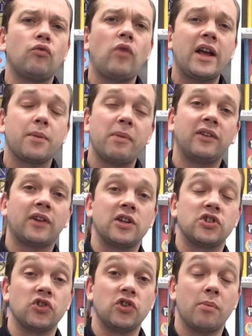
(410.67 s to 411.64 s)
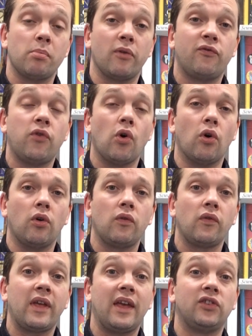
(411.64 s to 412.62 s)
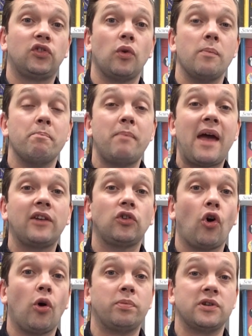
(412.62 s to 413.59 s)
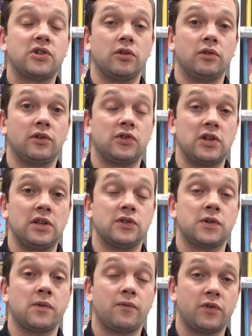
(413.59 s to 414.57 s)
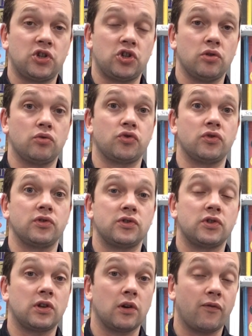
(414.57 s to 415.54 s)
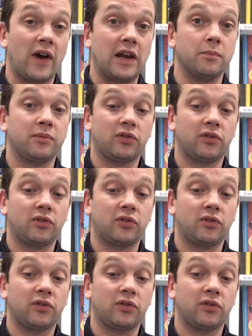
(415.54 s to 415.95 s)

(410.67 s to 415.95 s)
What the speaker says: Recommendation number 4 is to embed opportunities for children to develop